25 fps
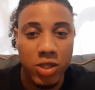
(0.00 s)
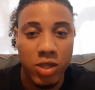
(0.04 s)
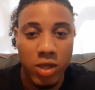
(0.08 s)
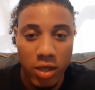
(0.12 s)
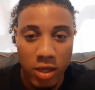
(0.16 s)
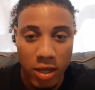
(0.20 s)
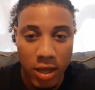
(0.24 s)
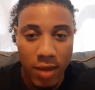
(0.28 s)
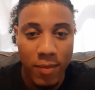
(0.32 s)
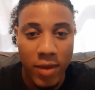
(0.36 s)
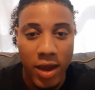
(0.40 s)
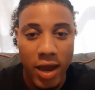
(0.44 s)

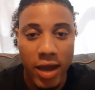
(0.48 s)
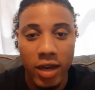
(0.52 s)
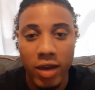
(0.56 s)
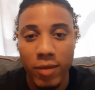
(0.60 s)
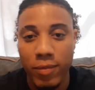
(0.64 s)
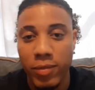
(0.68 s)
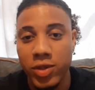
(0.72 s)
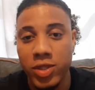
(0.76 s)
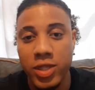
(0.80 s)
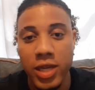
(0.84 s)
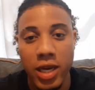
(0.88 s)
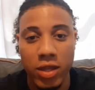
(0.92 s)
that man can
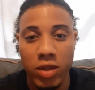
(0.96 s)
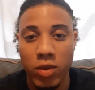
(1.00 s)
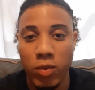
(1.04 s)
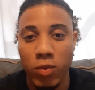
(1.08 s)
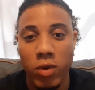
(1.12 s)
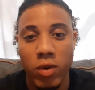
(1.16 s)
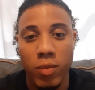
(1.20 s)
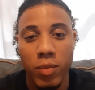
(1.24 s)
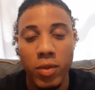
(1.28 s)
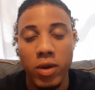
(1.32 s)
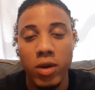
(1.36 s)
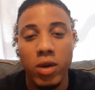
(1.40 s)
protect the
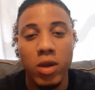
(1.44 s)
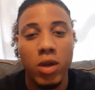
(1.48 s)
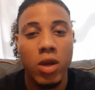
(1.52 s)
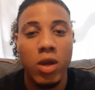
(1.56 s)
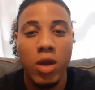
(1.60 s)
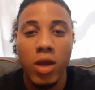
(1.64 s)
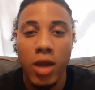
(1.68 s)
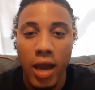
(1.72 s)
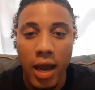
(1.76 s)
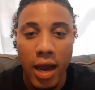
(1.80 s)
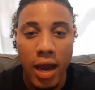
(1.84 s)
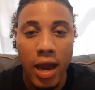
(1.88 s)
woman
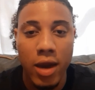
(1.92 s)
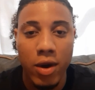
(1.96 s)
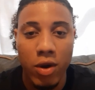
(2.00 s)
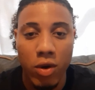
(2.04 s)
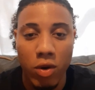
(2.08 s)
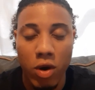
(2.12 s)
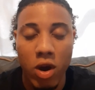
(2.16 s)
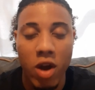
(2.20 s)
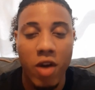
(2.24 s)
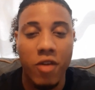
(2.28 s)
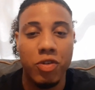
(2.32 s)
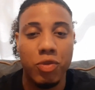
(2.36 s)
and her
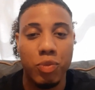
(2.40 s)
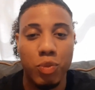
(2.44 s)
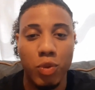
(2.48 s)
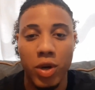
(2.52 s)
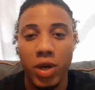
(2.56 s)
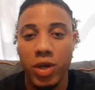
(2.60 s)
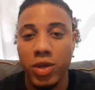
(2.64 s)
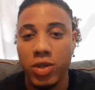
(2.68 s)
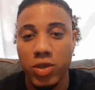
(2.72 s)
offspring.